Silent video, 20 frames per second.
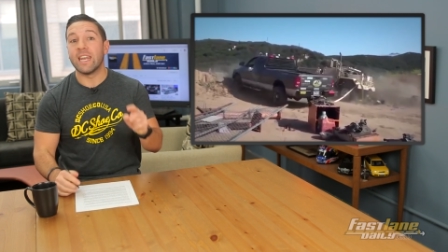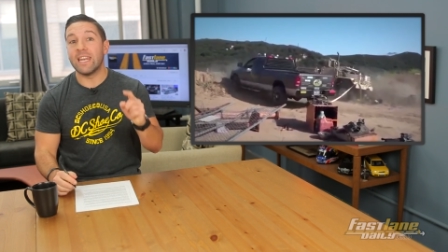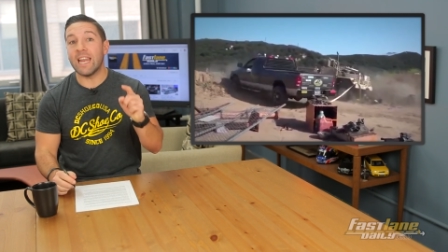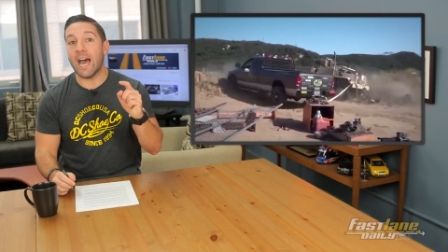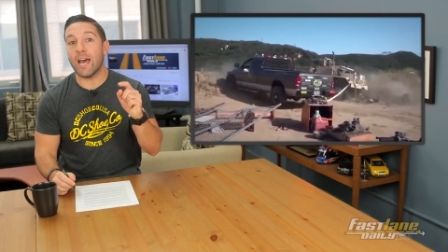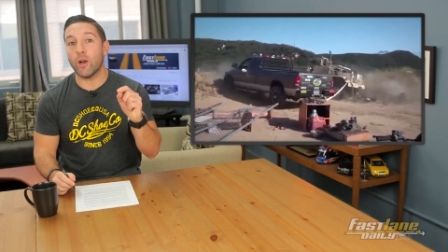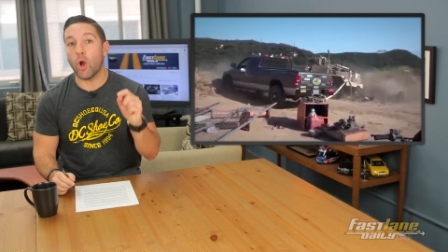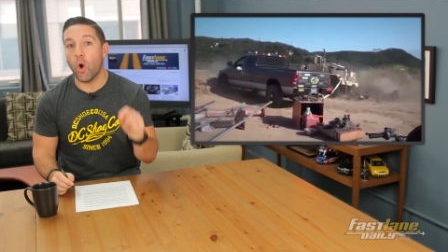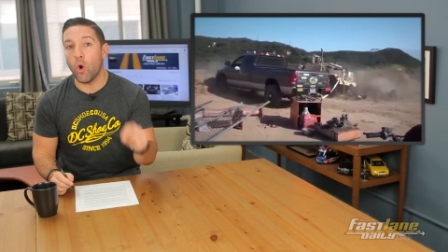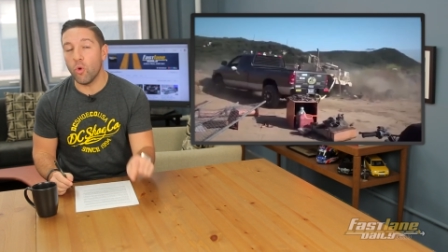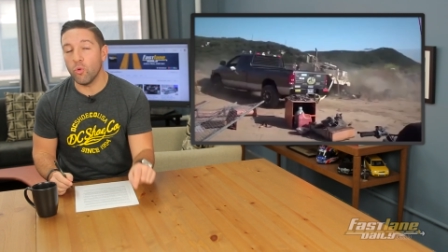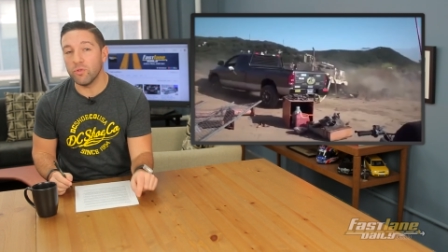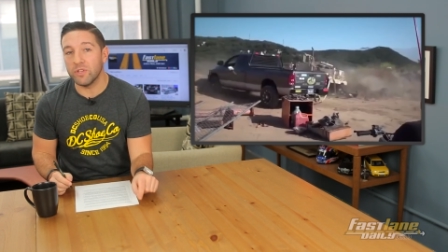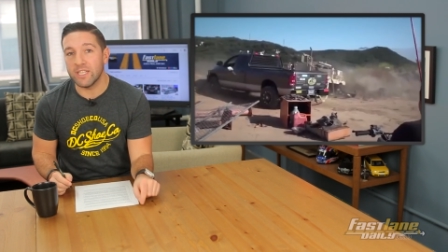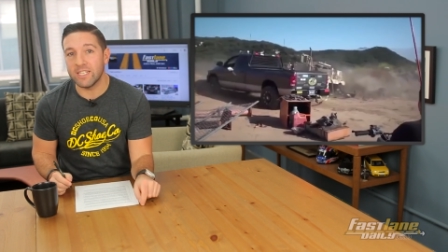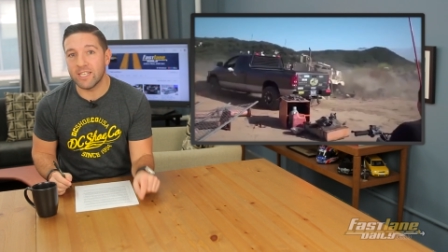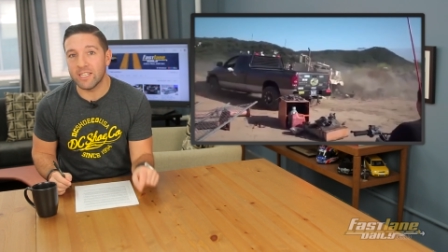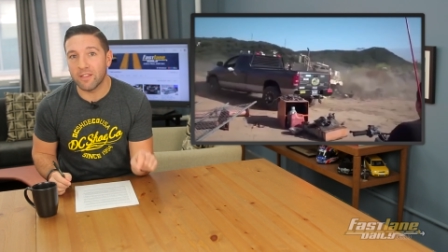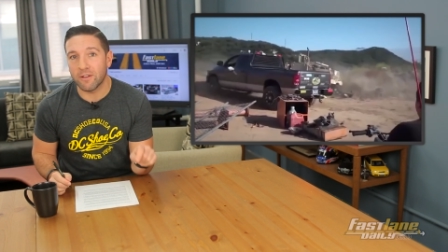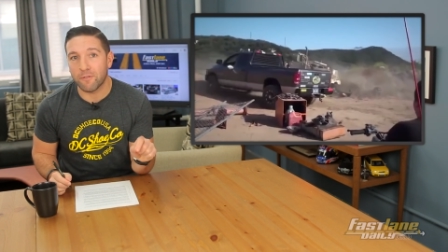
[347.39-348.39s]
Not
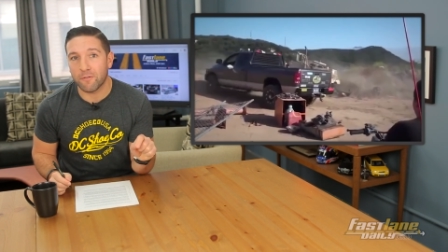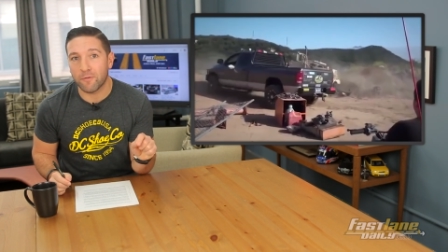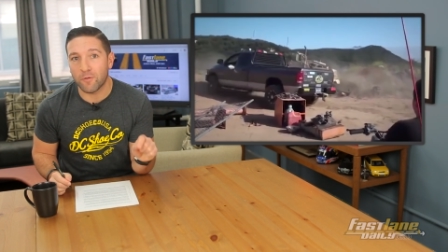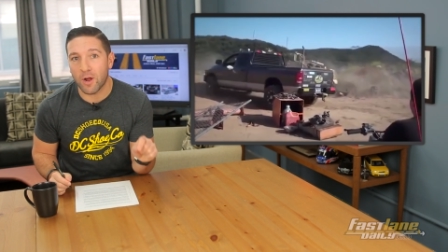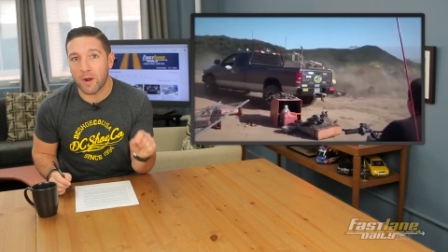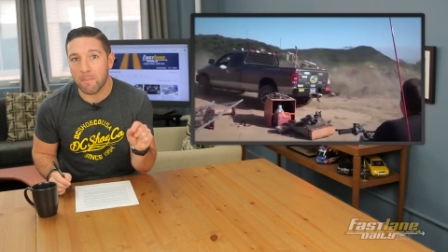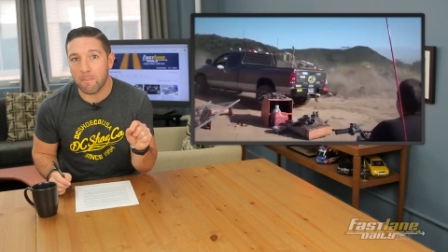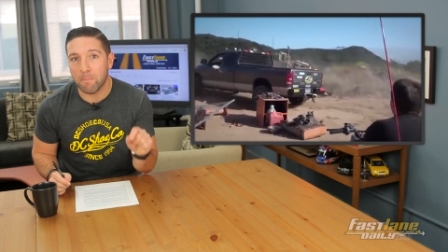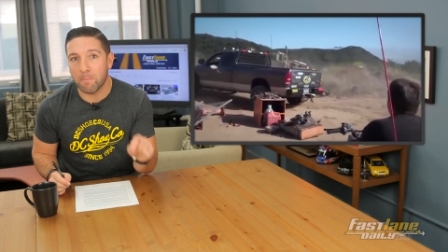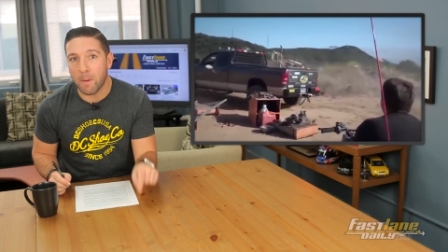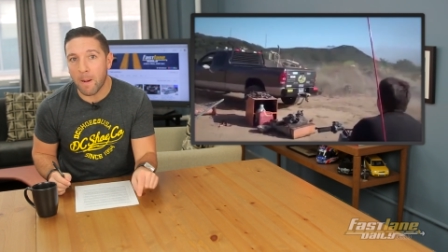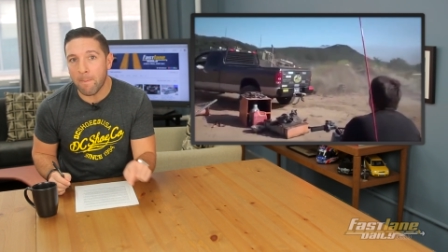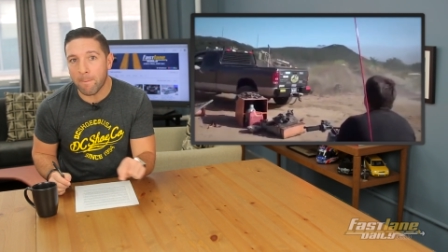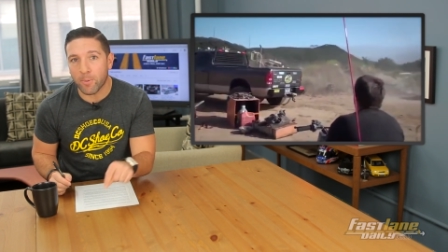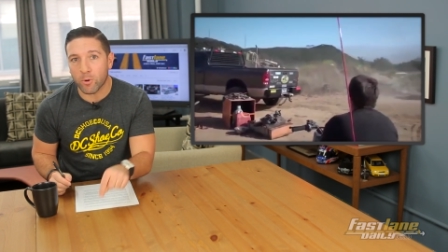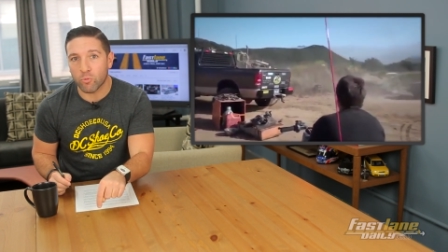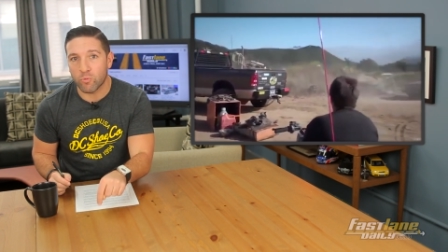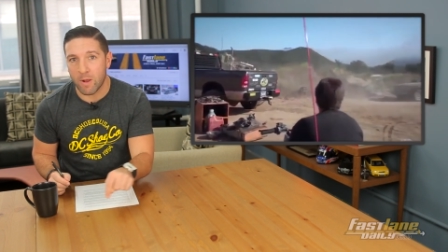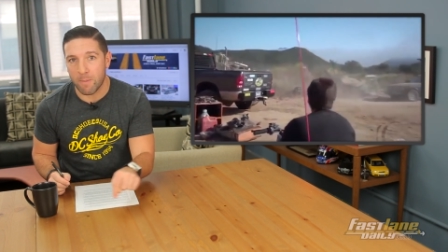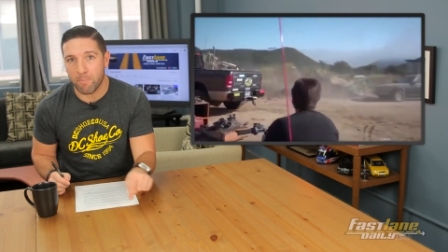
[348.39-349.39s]
only did the front
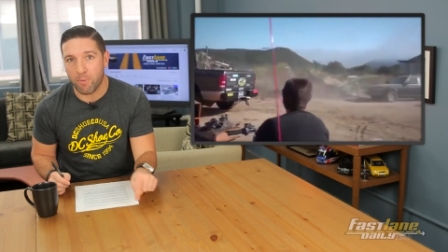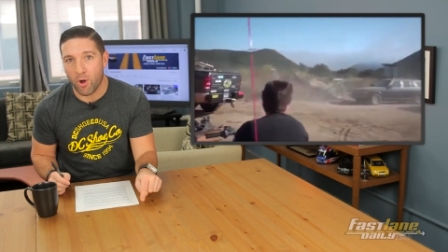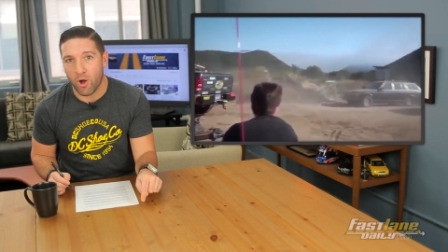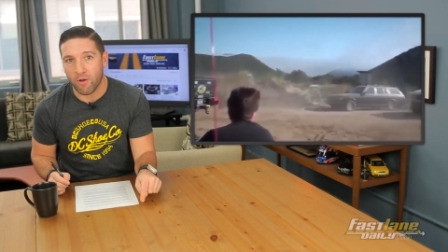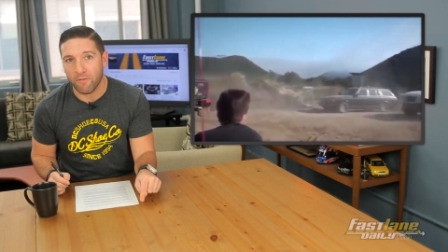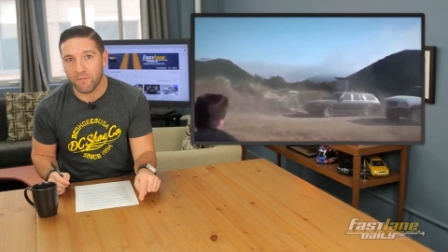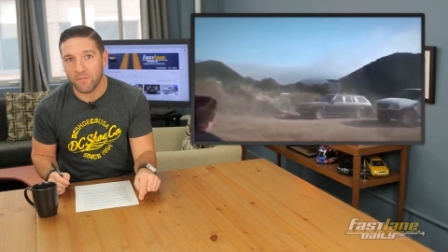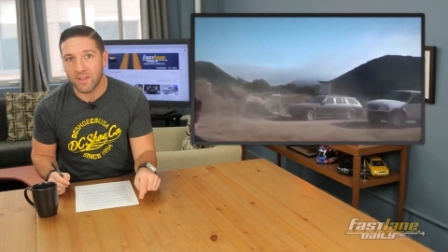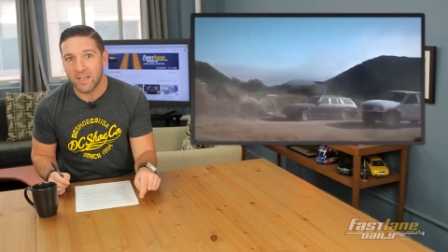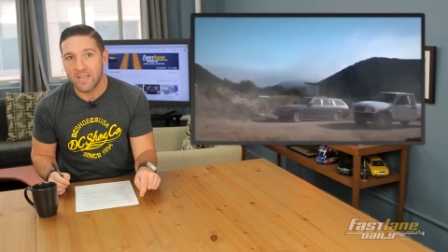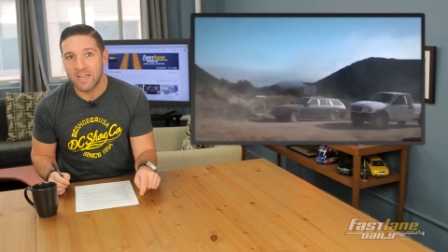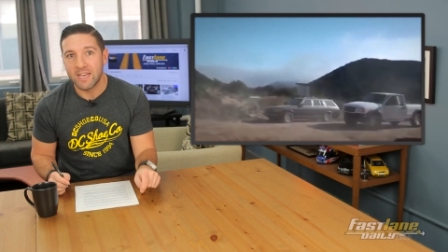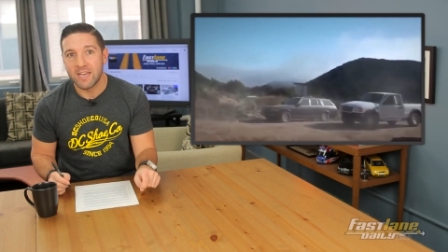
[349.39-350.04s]
bumper rip off,